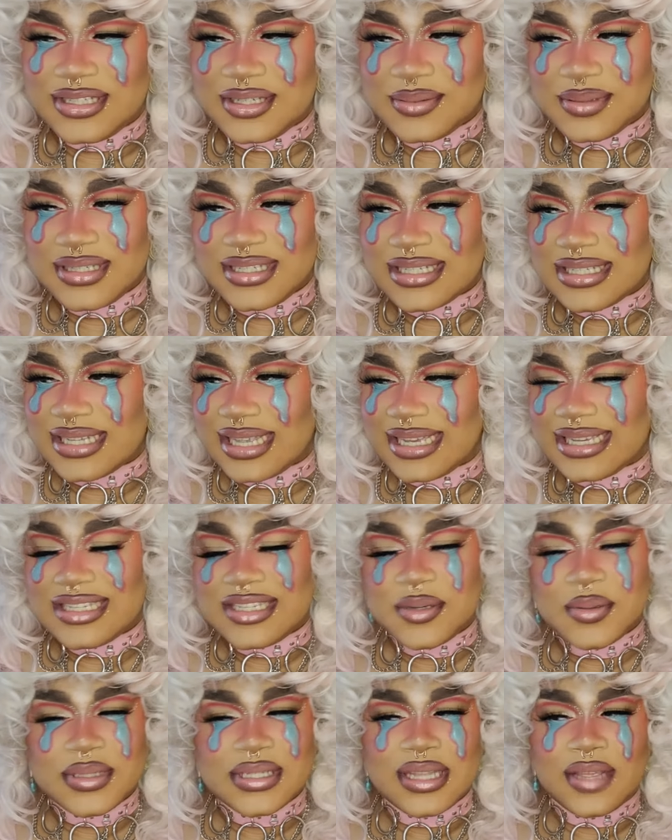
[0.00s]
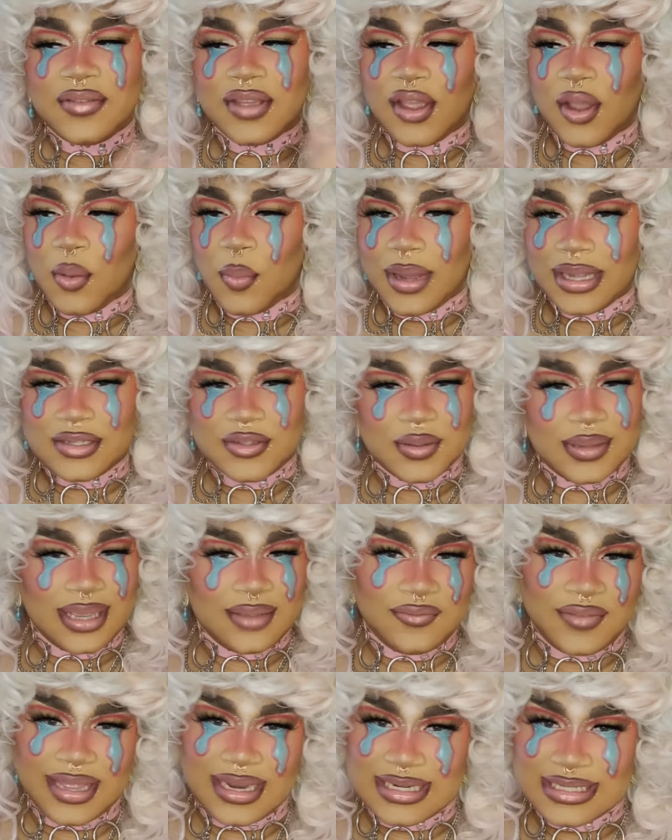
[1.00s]
but she was just like, she was living her
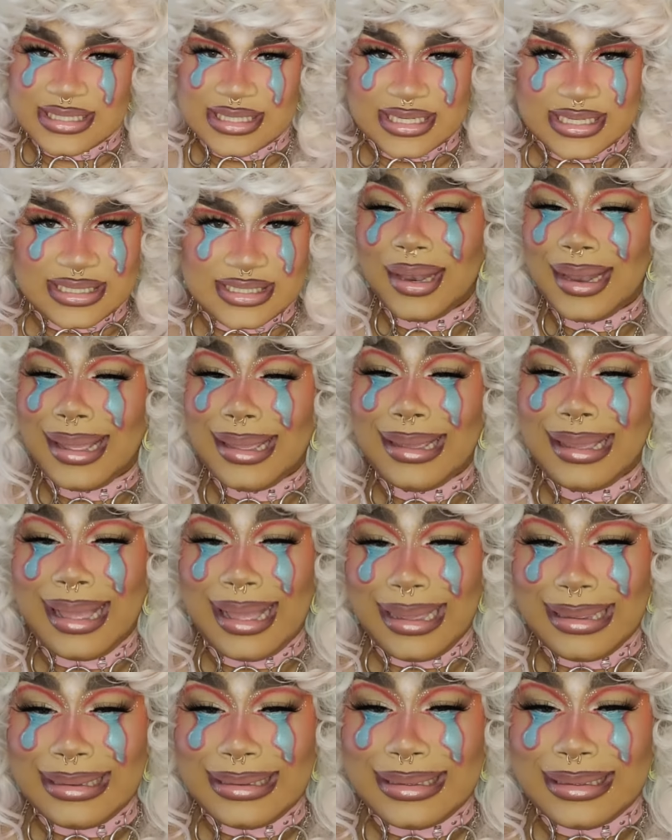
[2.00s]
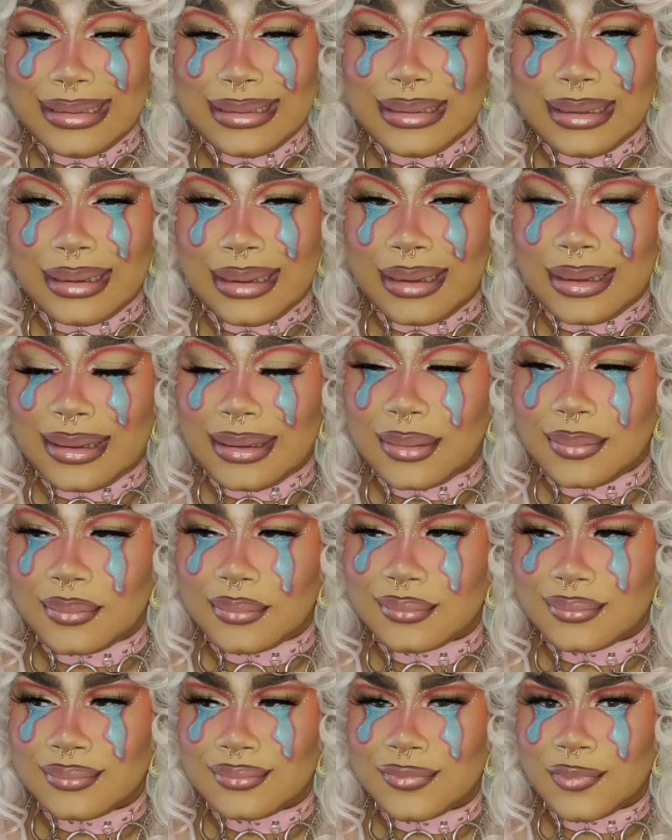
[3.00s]
Y2K fantasy. But, like, high key,
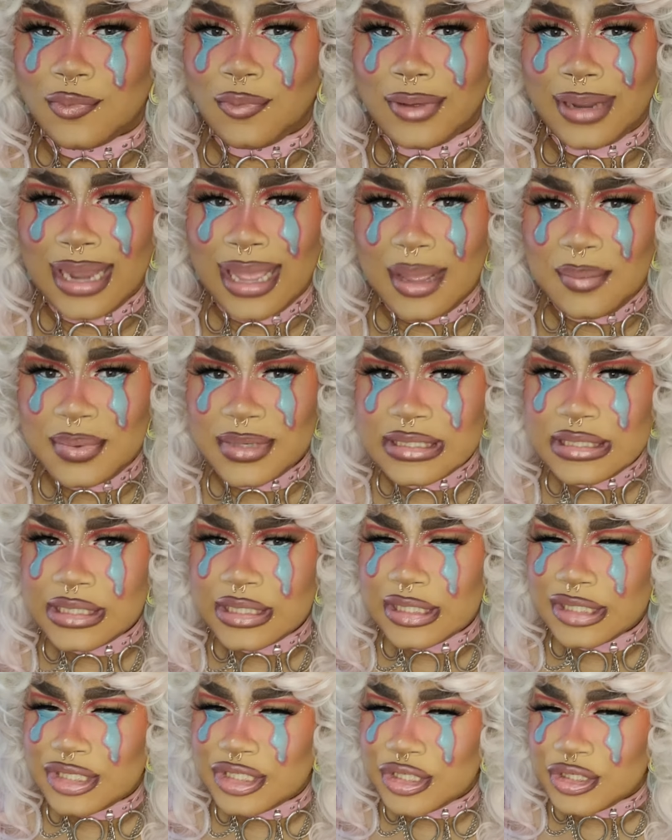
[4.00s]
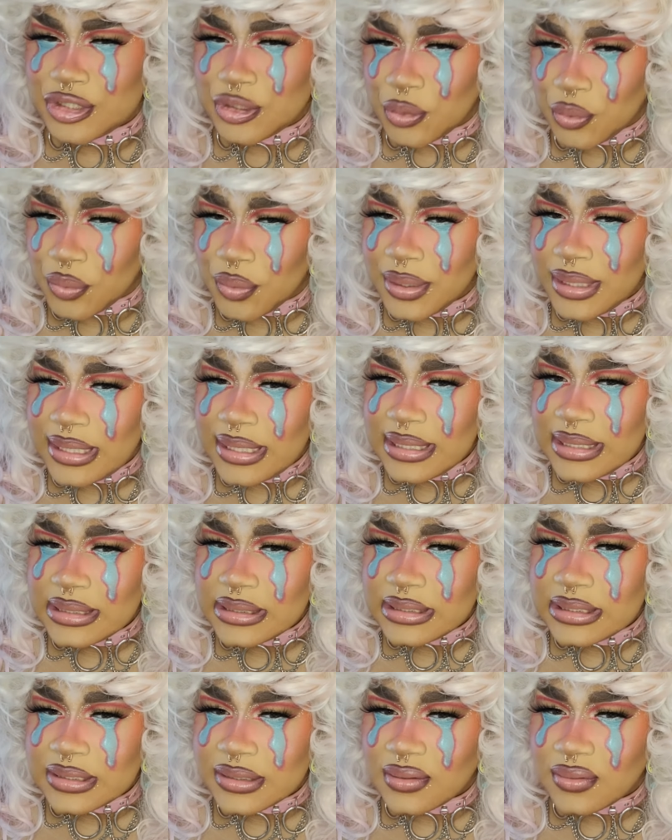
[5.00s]
what happened to the
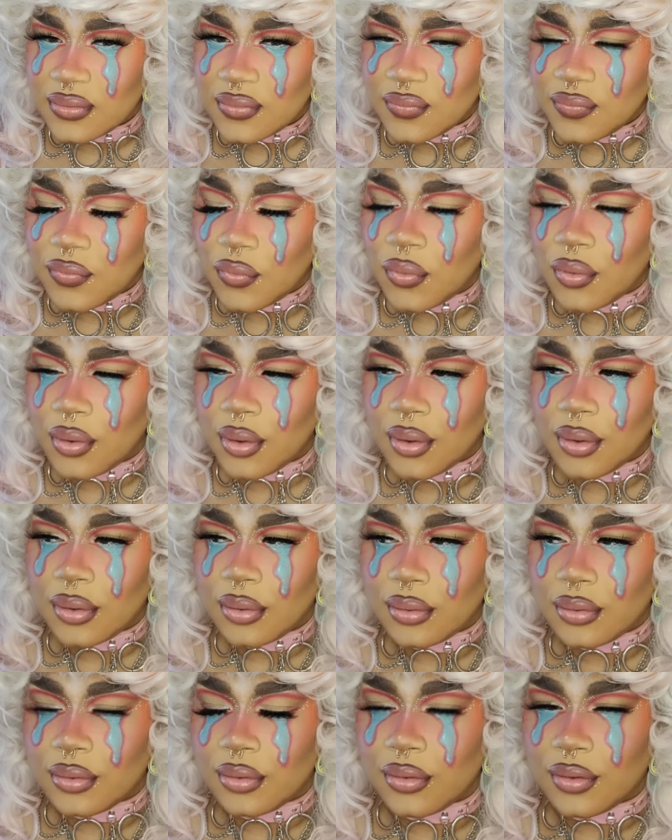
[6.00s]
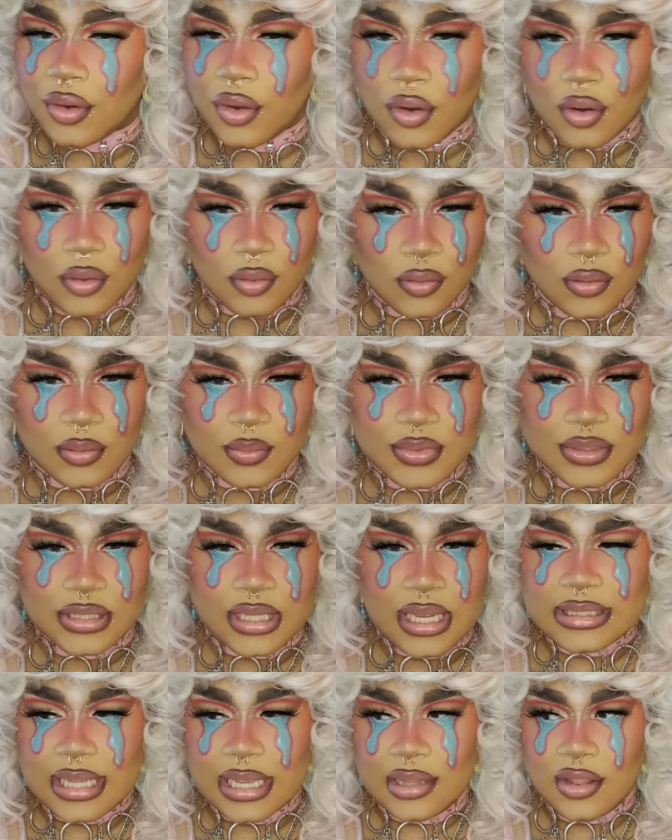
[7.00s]
stories for the girl groups?
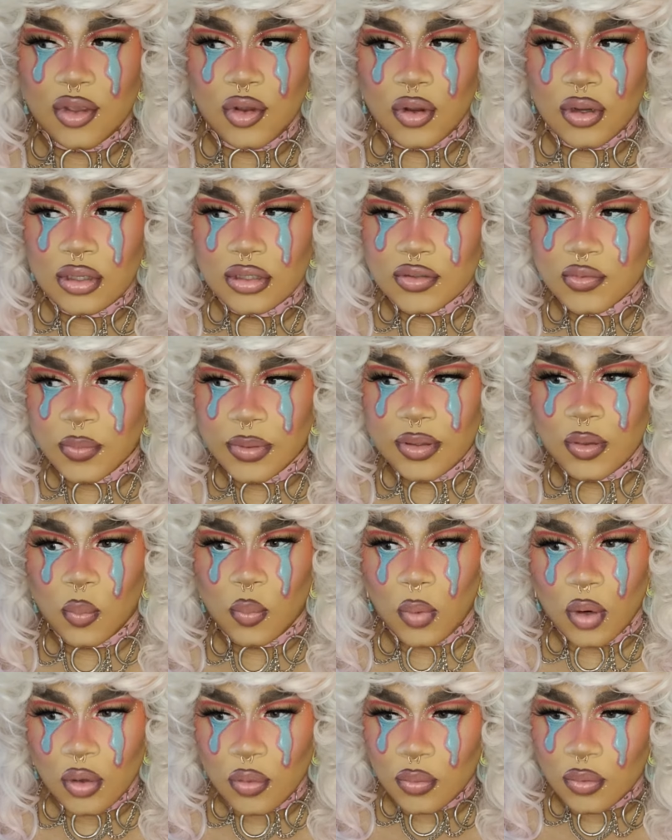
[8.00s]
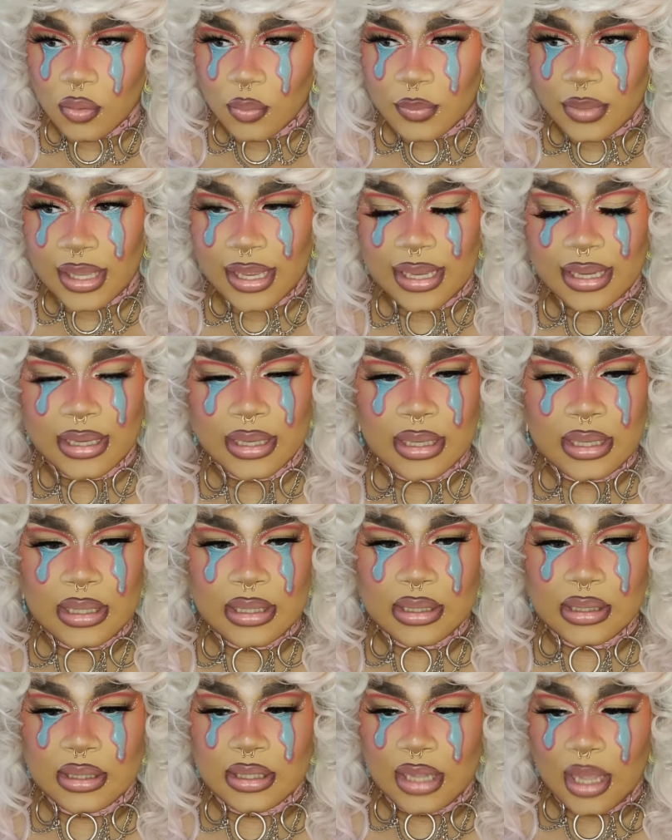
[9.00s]
Because, like, the girls were in the workroom, like,
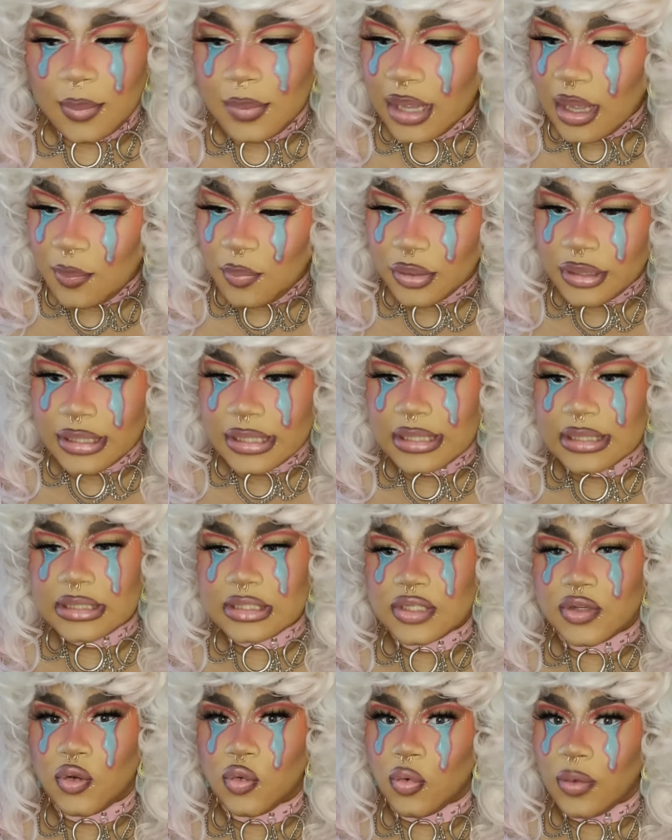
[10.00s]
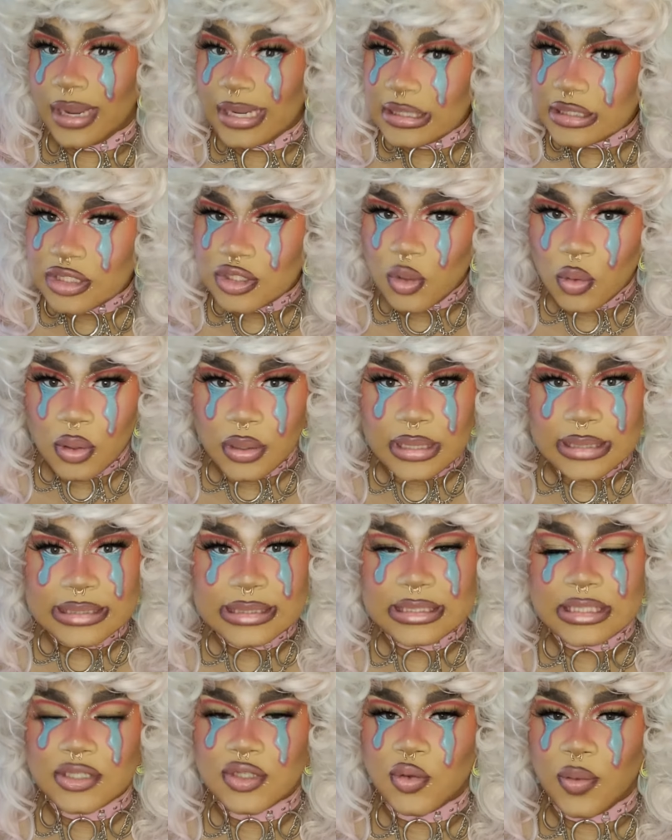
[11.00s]
coming up with these great
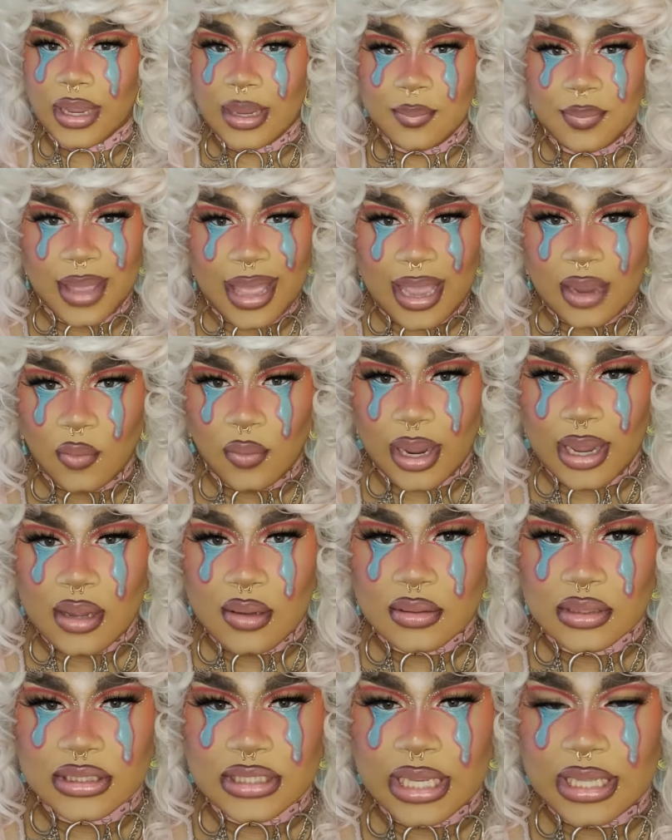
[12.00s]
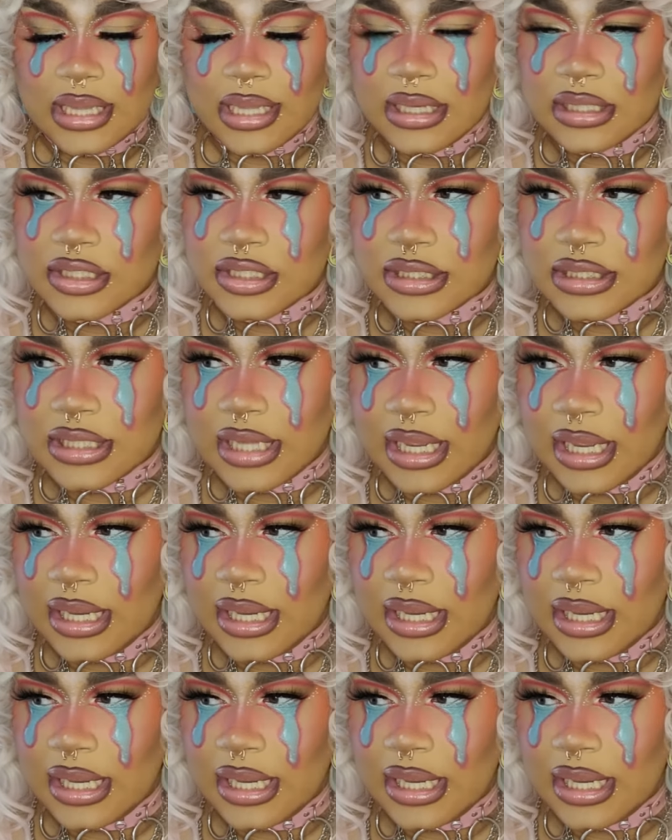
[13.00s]
stories, these great backgrounds, and then just